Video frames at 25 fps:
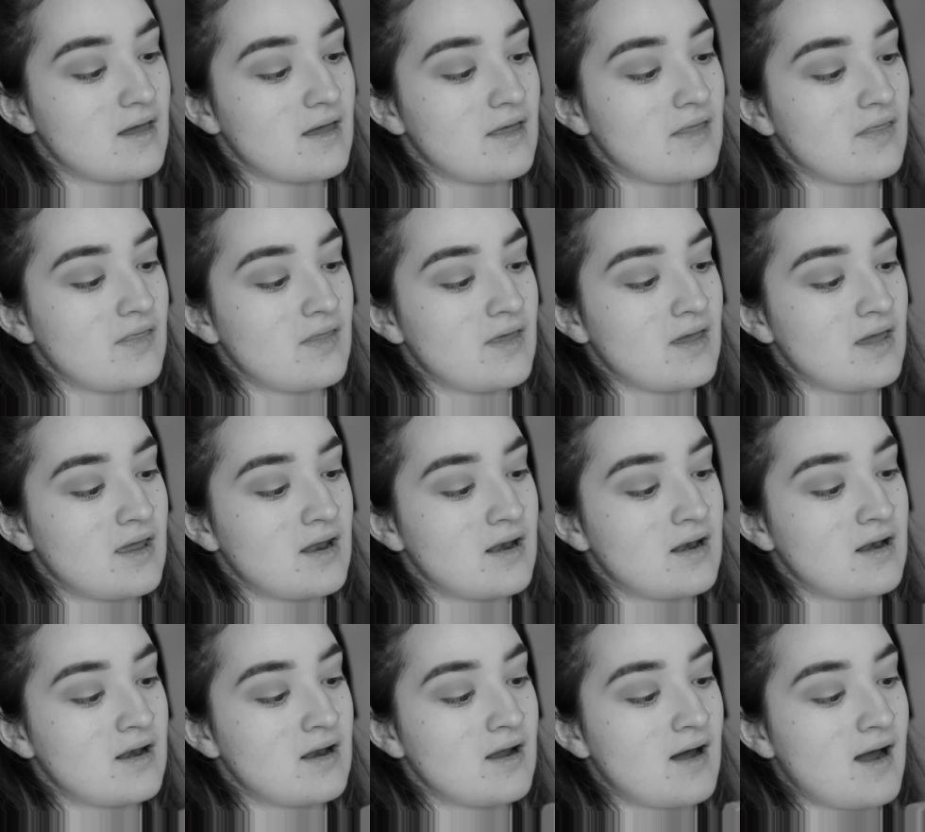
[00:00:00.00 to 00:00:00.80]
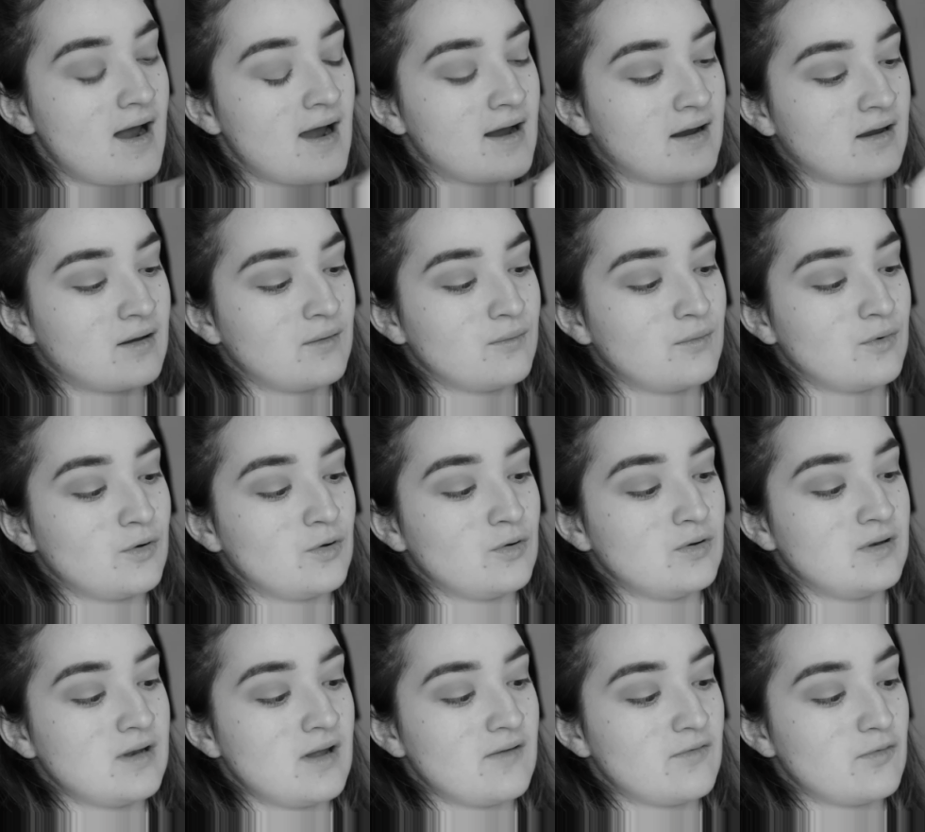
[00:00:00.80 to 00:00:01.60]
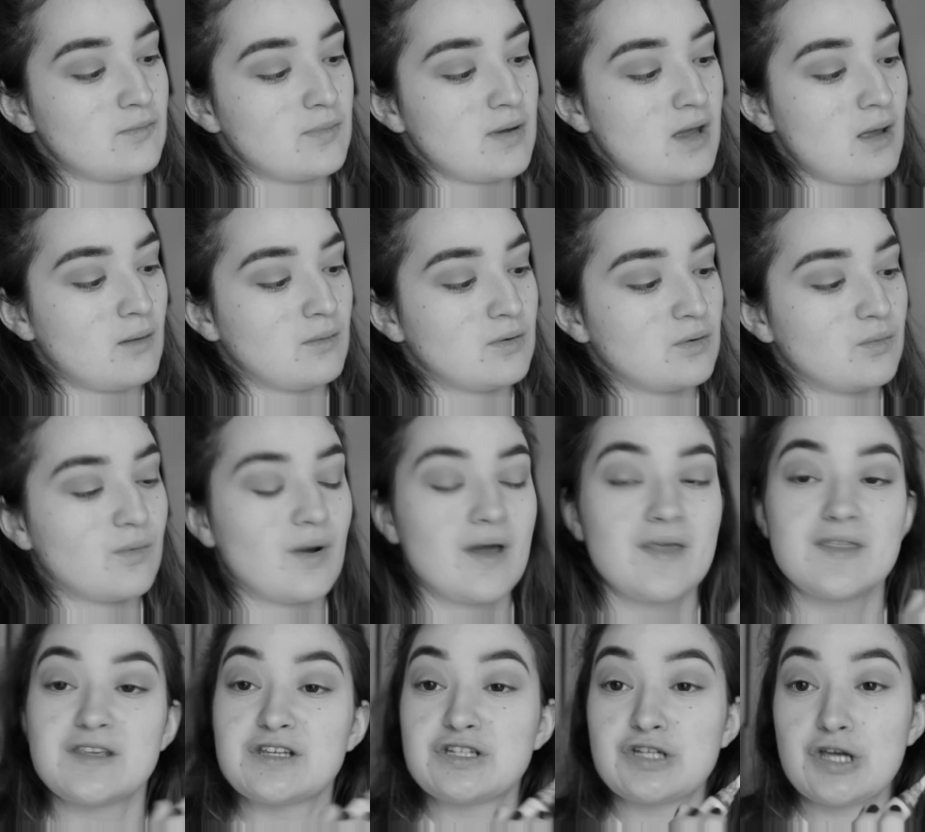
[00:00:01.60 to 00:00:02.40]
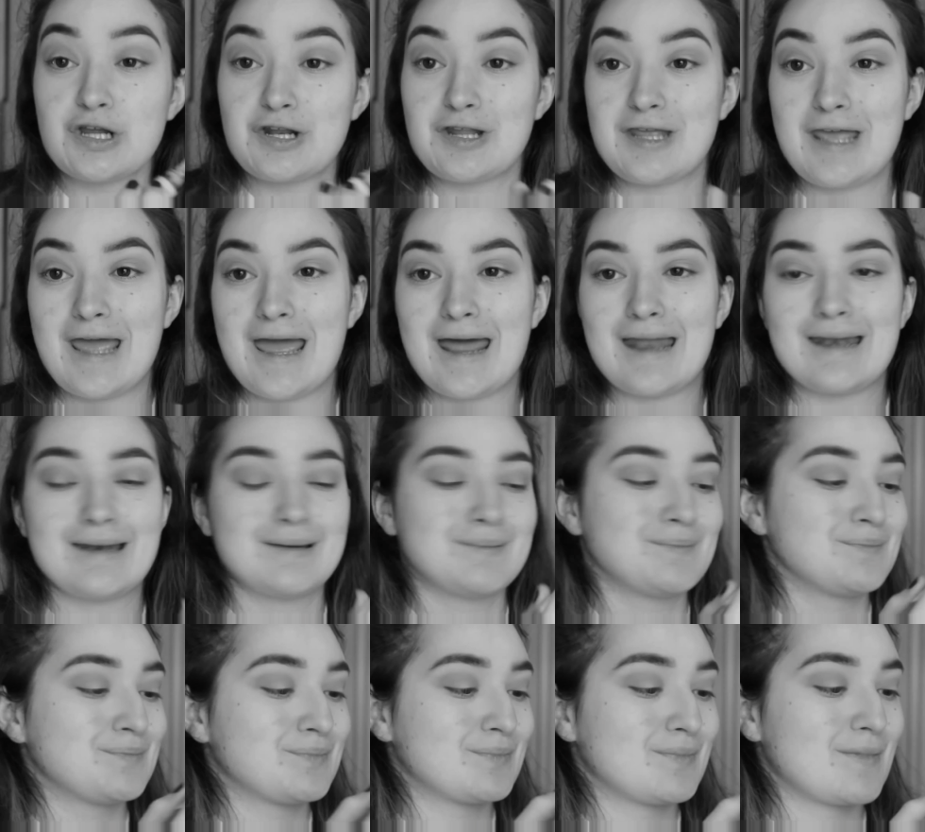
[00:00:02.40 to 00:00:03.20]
And then I will never be able to wear the shirt again.